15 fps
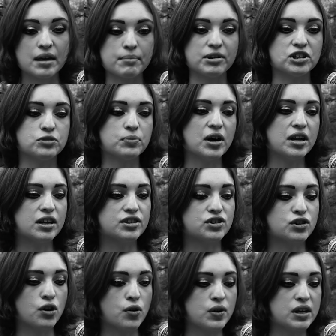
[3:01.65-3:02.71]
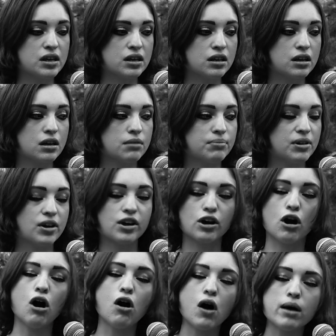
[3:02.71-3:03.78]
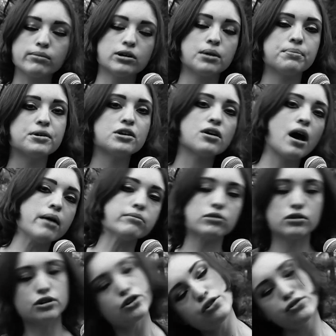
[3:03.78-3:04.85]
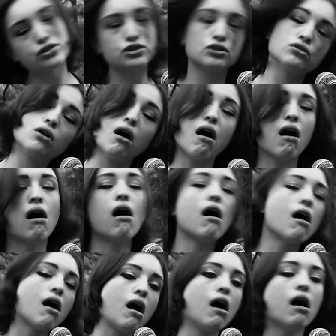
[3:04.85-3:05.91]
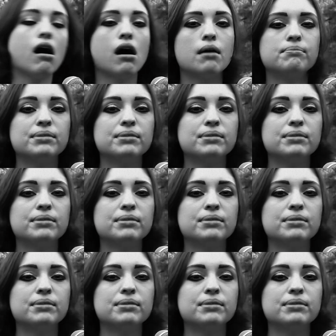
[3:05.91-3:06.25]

that much money so he can get be like, oh, I'm gonna be I'm gonna use you, ah ha ha.